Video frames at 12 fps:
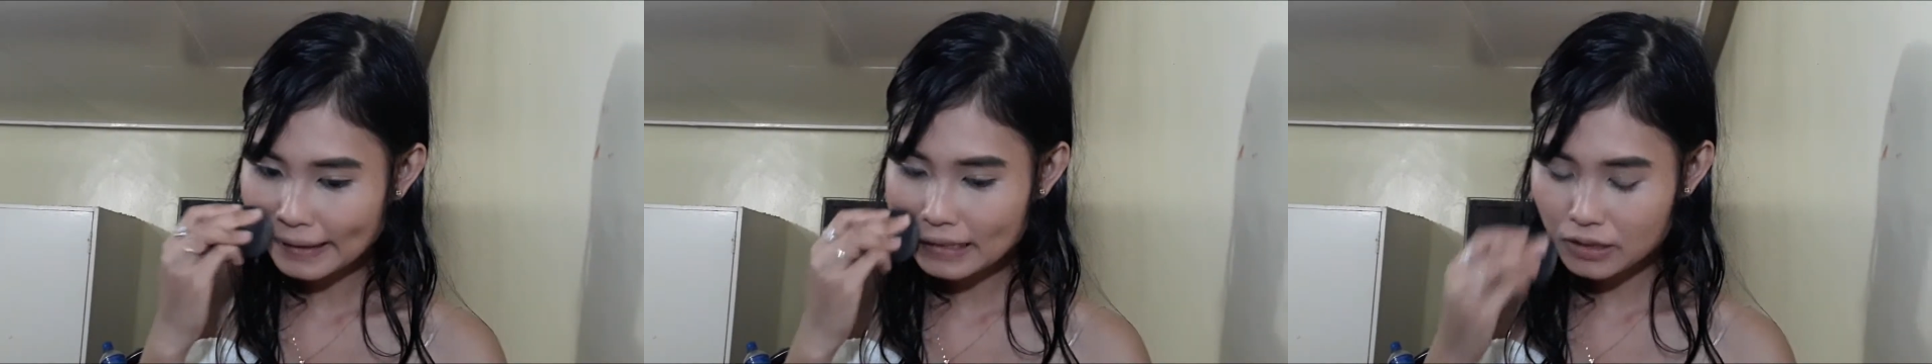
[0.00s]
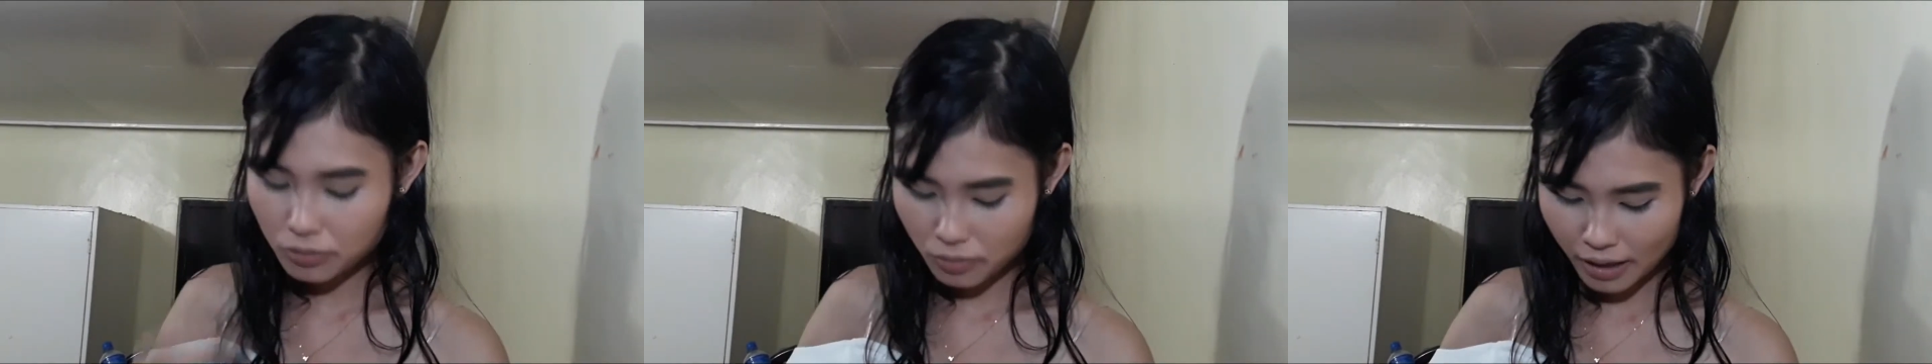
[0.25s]

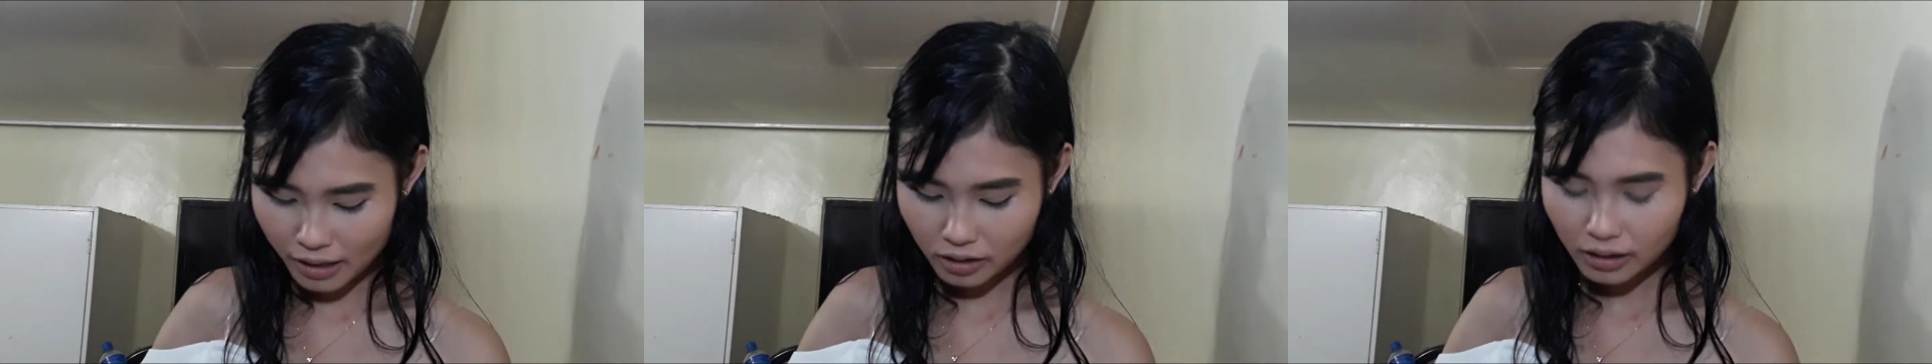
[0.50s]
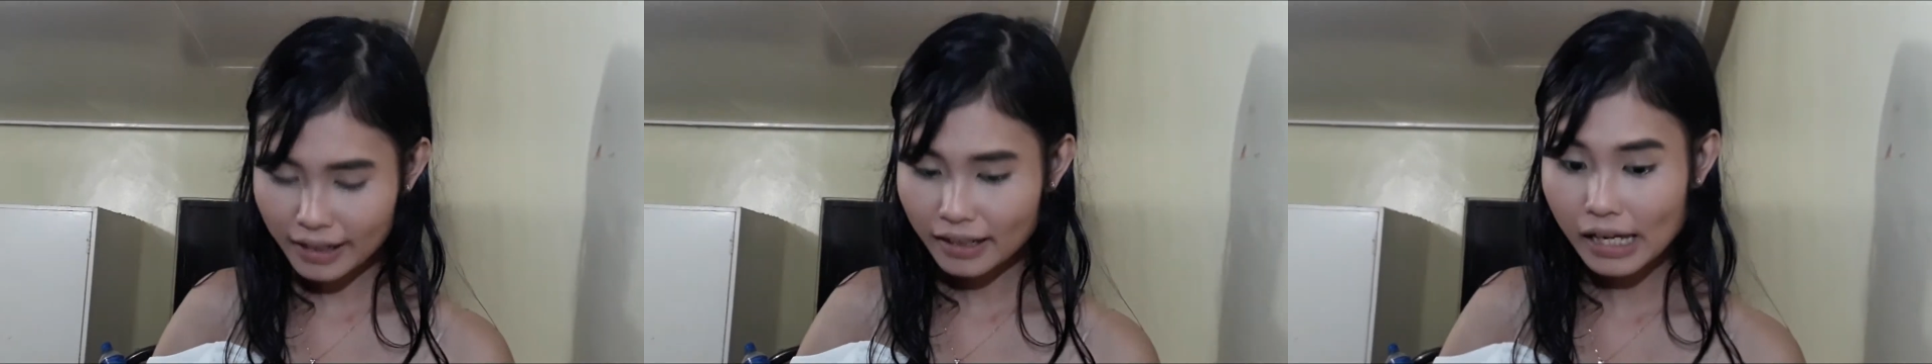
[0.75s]
as well,
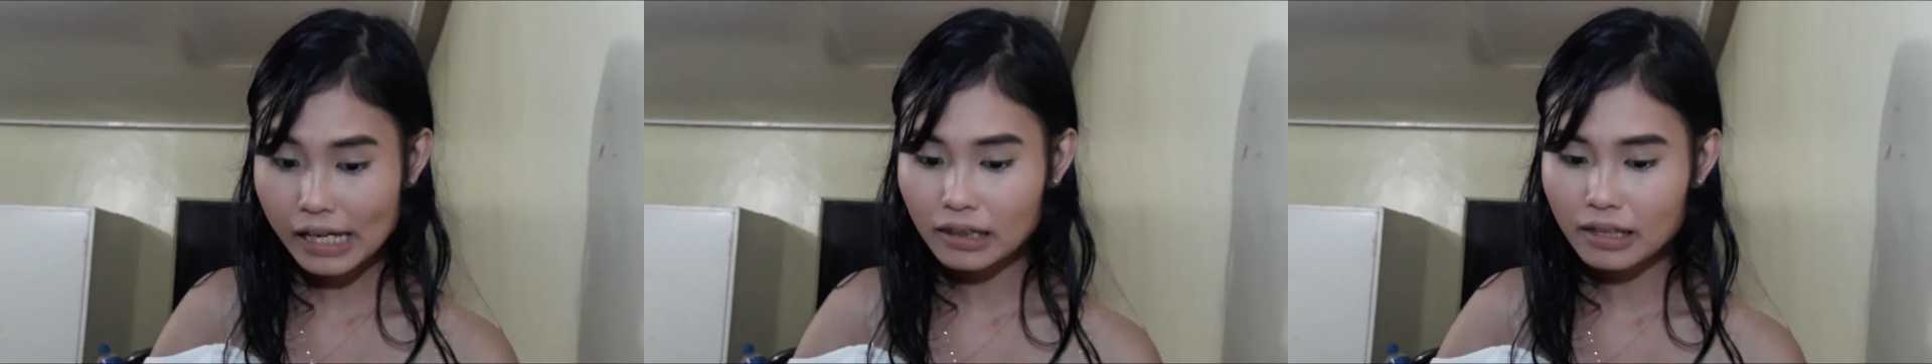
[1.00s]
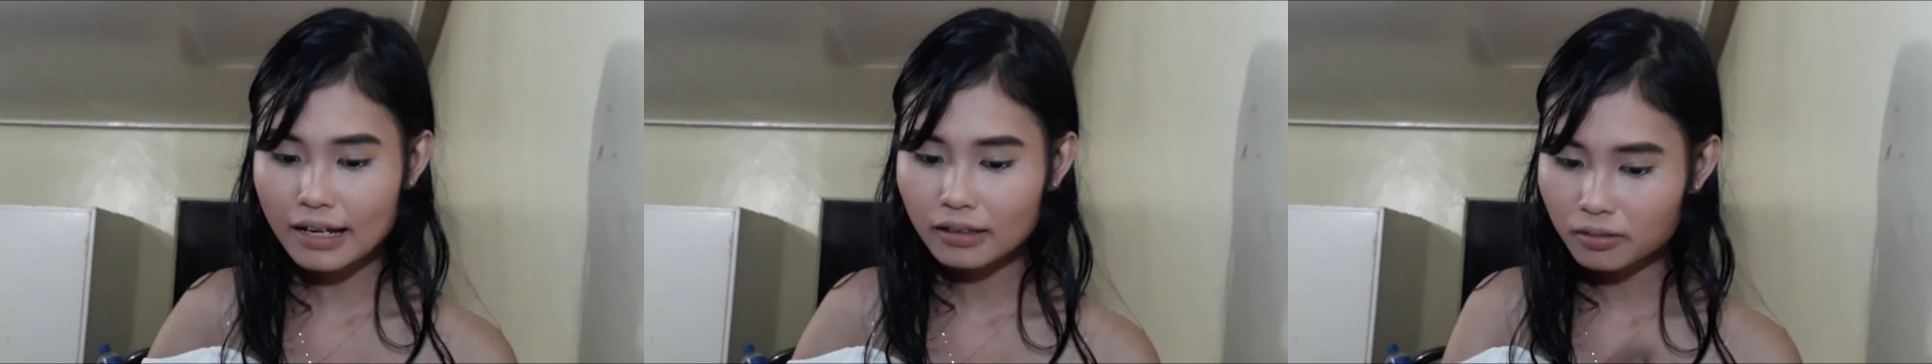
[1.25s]
like a
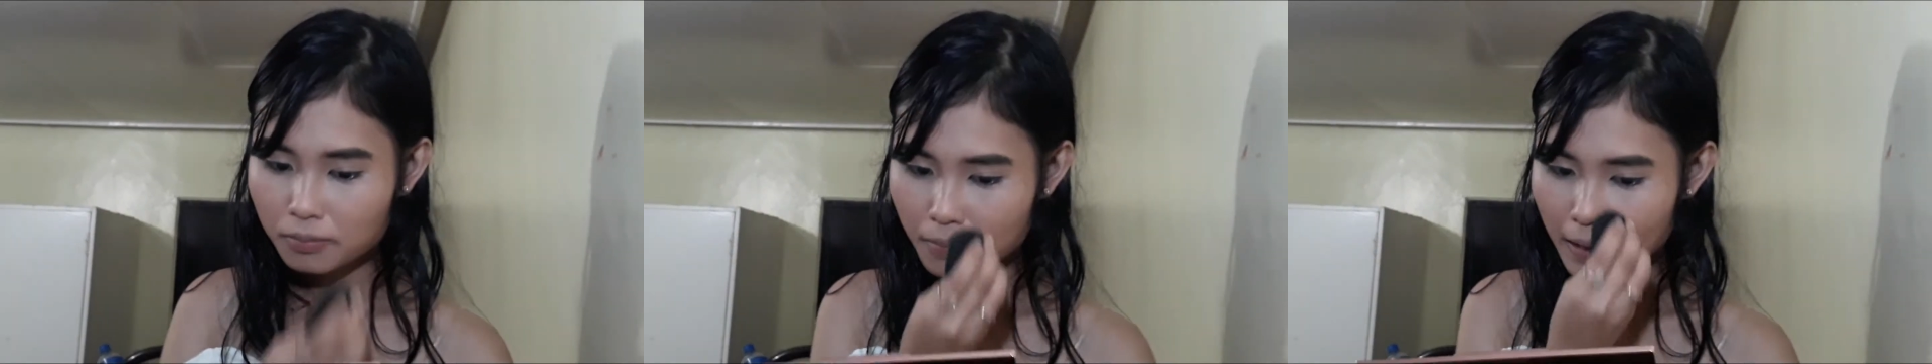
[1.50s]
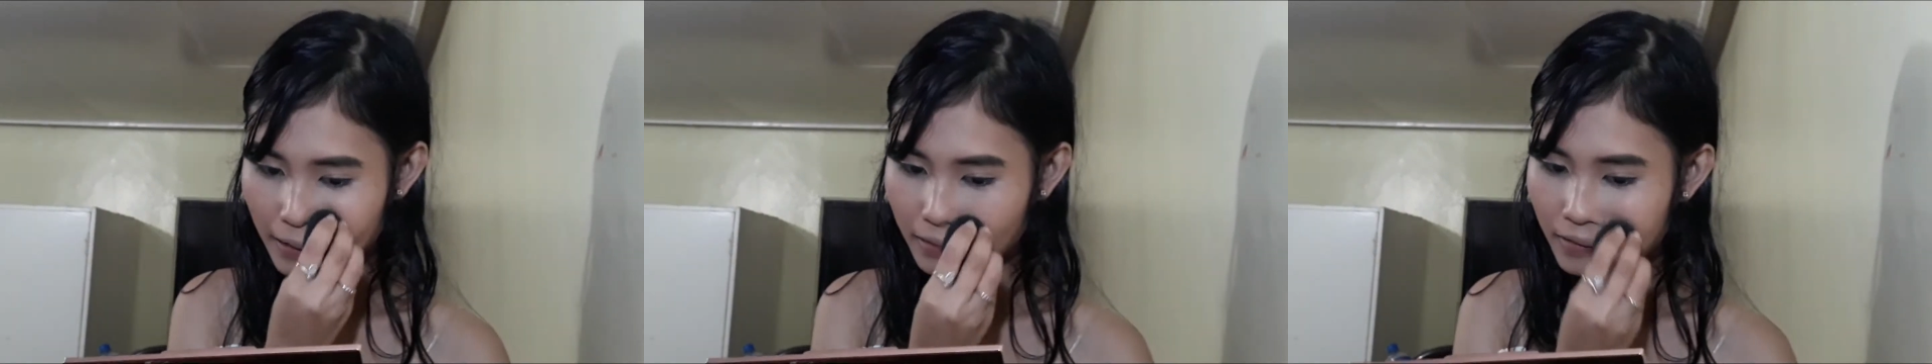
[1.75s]
light
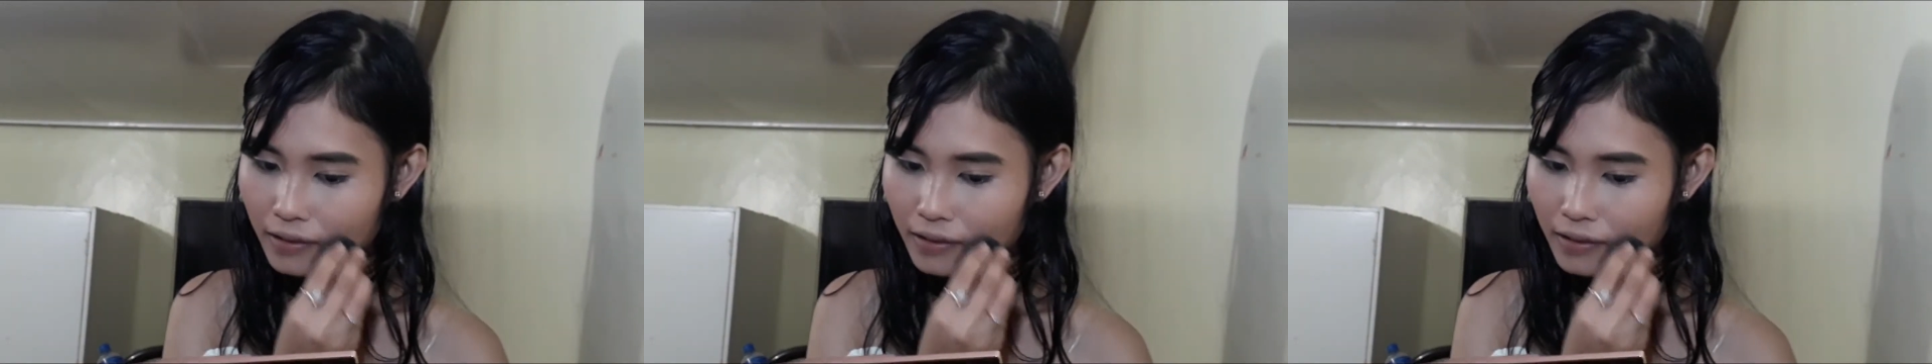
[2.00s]
bake.